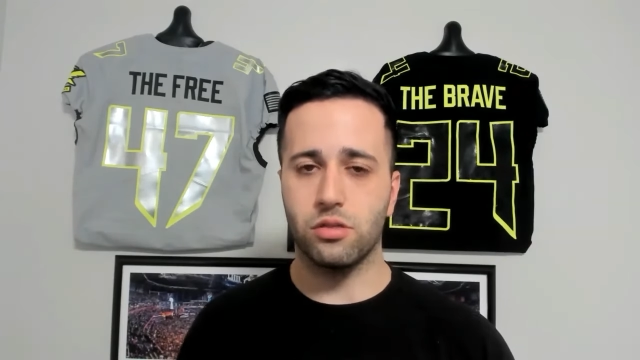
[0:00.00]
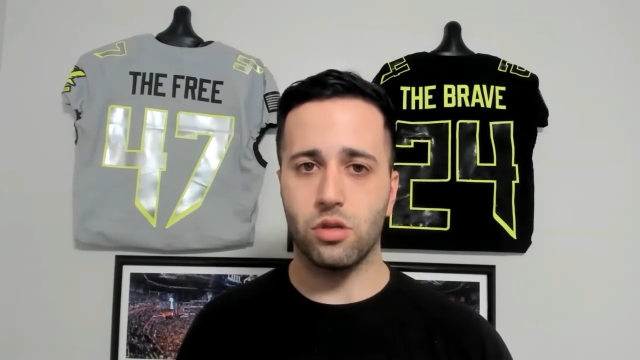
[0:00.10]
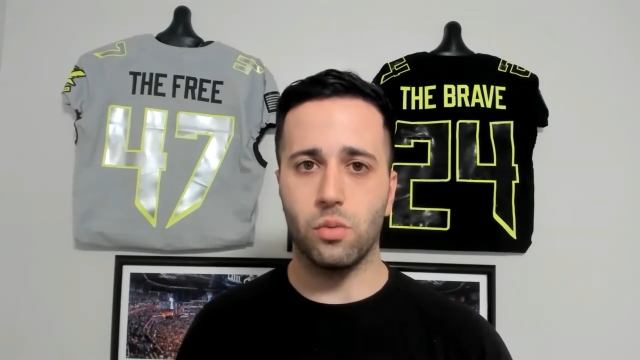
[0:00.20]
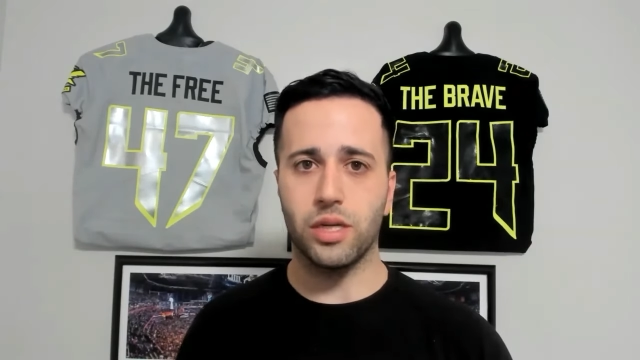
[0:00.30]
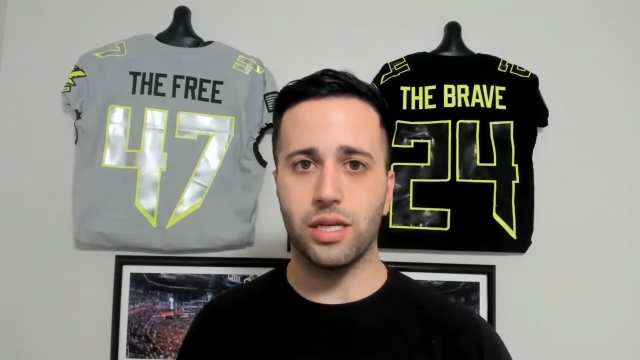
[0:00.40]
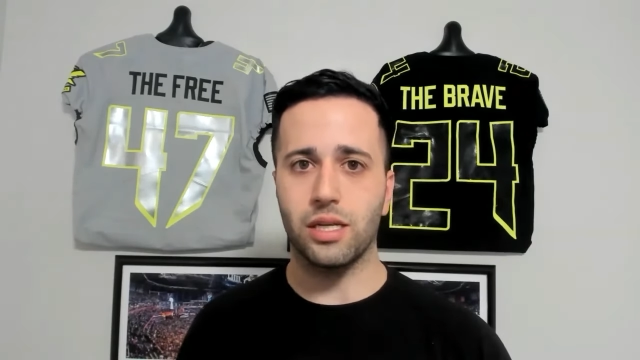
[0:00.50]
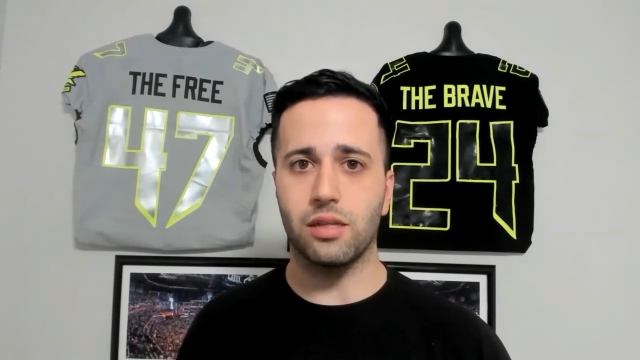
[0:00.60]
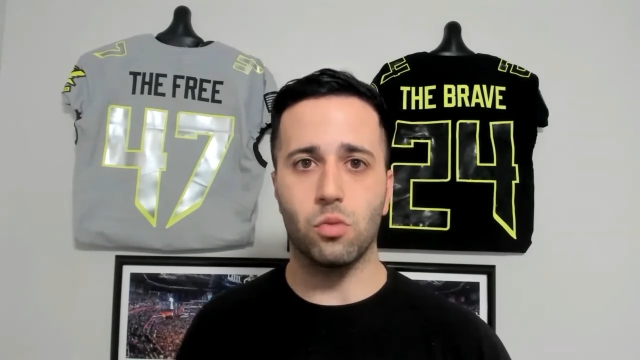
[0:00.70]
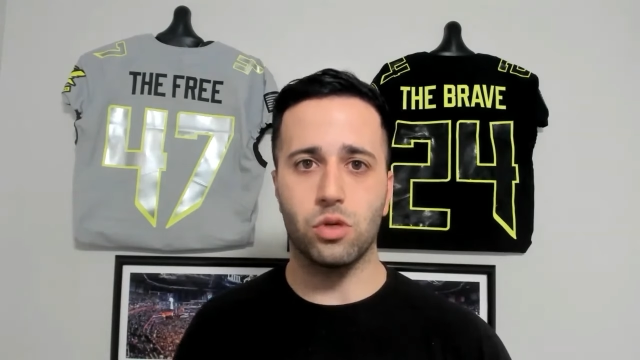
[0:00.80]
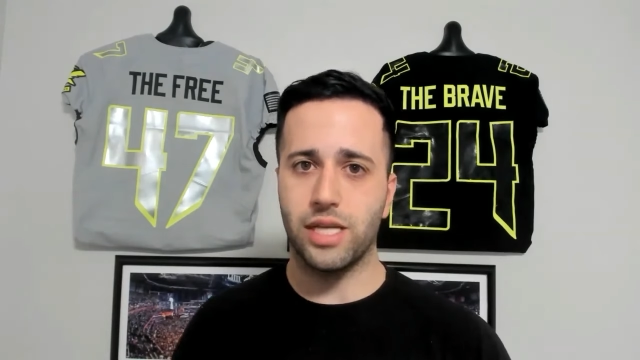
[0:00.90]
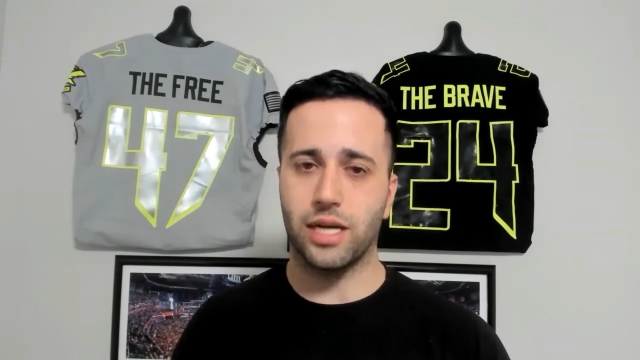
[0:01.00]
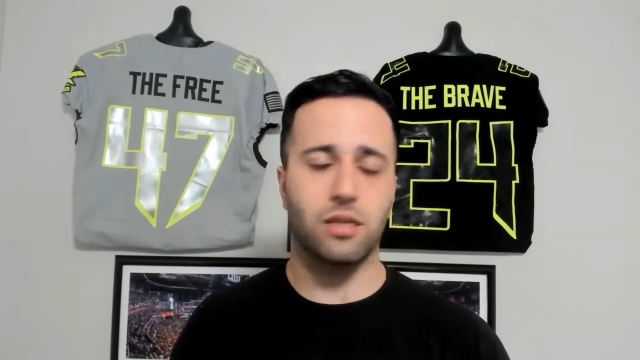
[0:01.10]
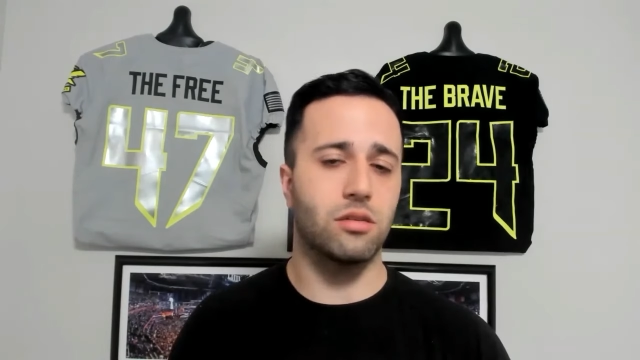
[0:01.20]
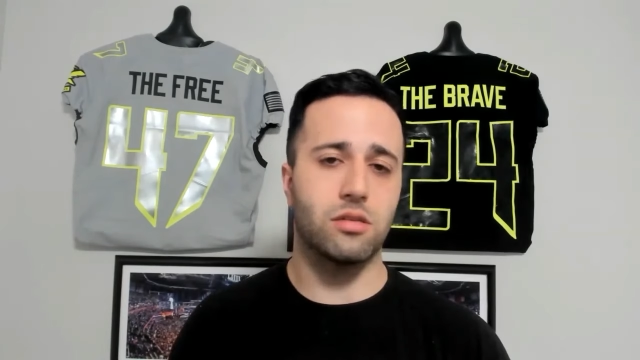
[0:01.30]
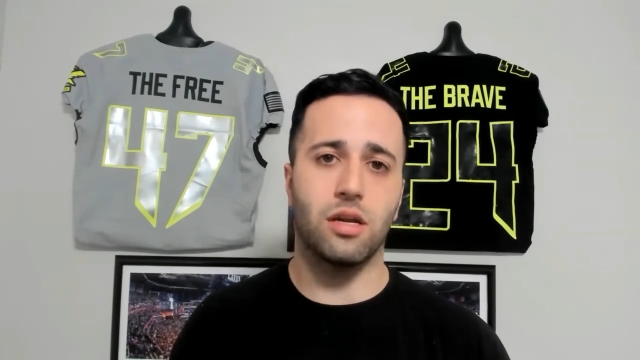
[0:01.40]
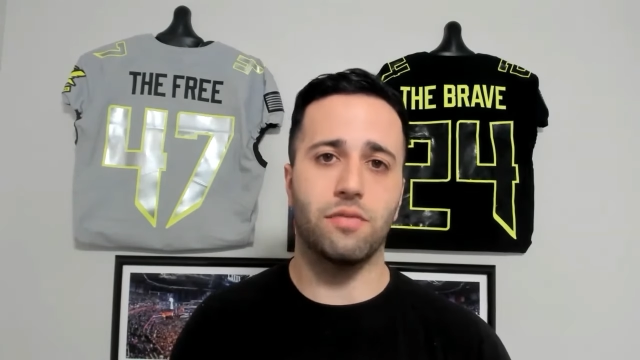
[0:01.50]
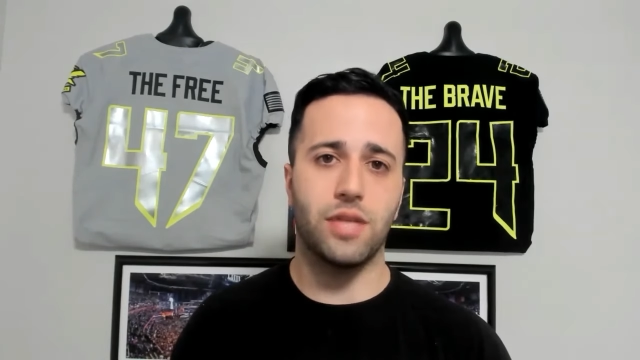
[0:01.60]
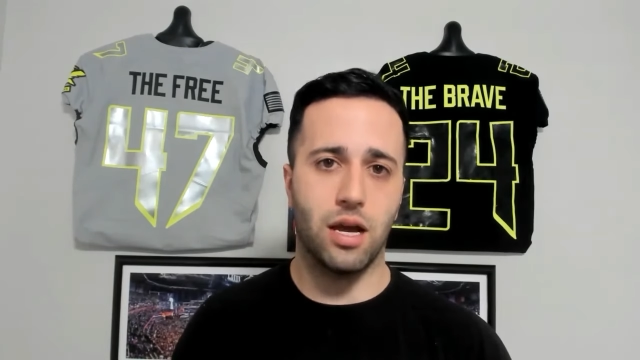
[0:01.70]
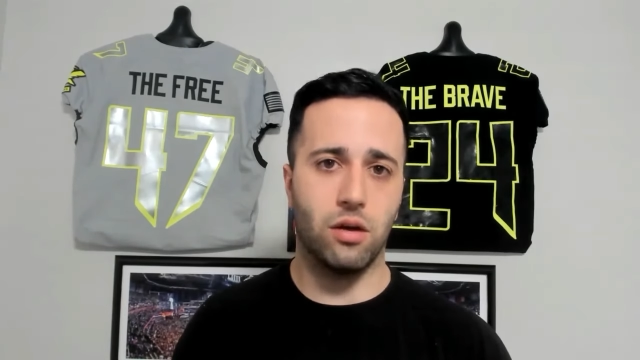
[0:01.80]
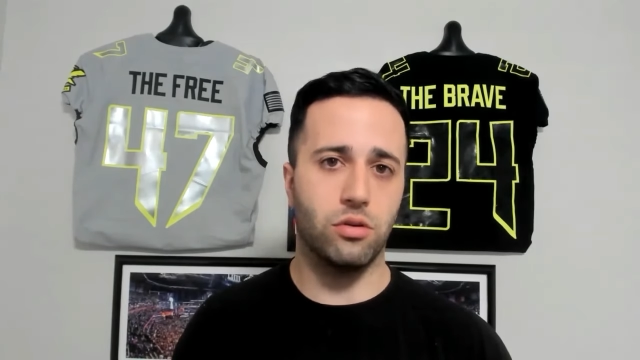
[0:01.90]
So we can get the more technical stuff
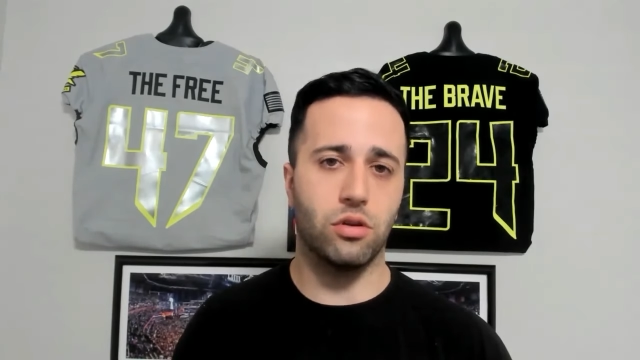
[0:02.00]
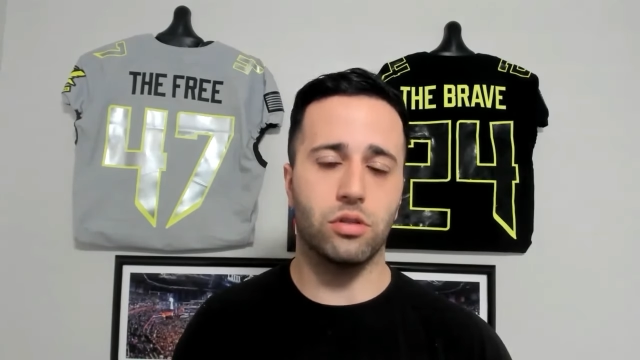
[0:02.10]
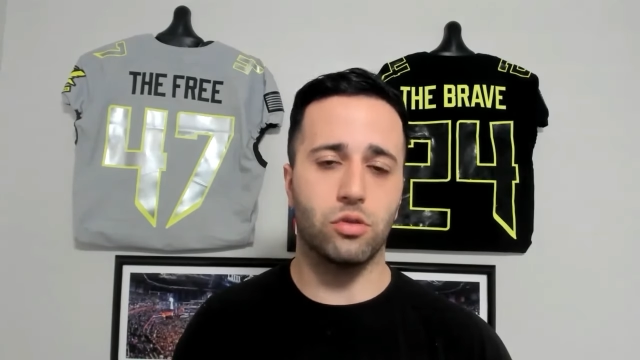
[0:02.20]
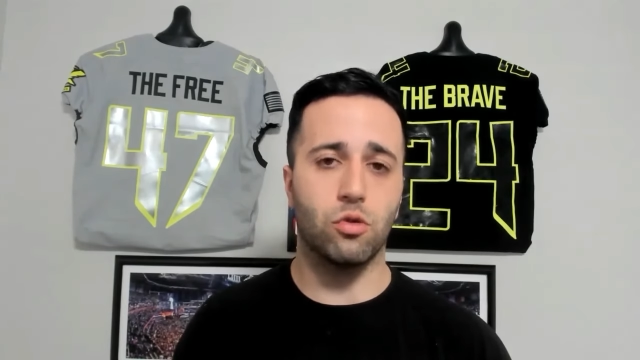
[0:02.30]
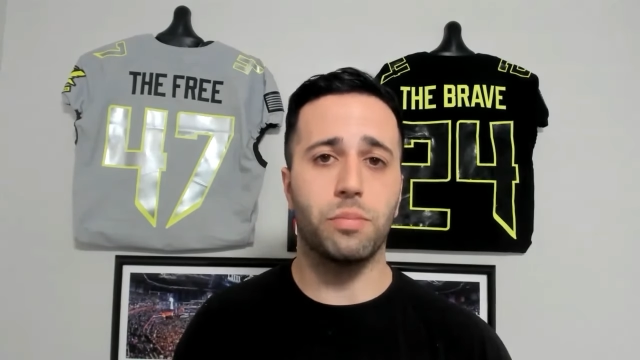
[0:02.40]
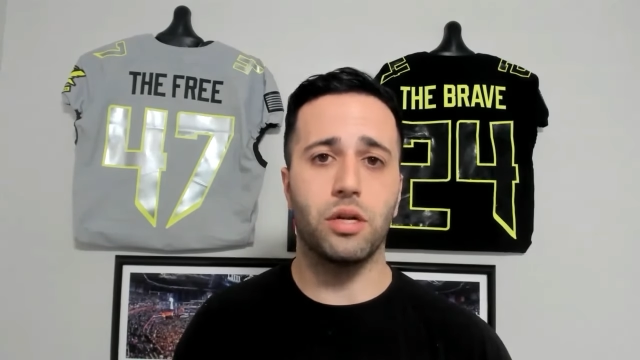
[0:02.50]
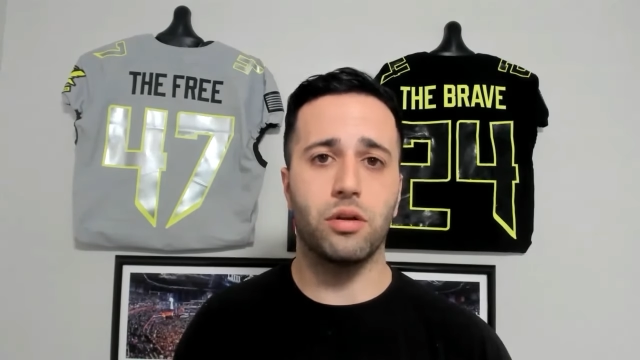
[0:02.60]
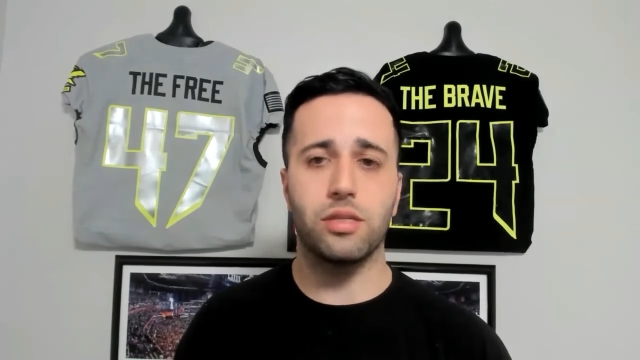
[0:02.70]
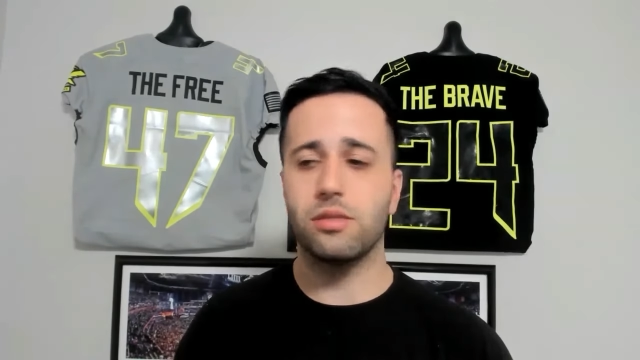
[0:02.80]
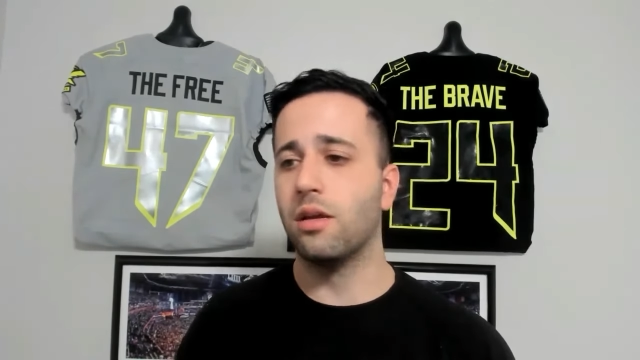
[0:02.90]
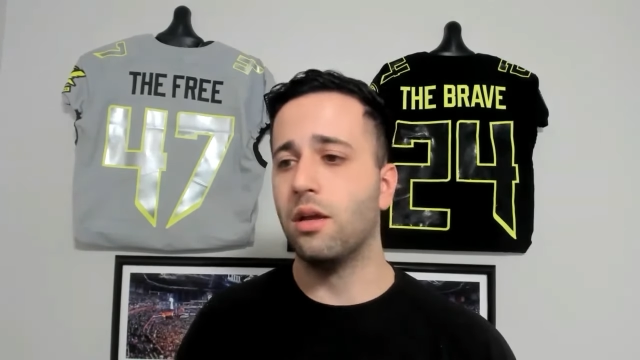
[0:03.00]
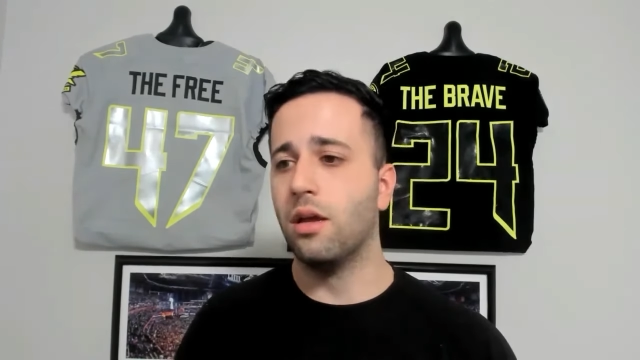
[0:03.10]
down during the group periods.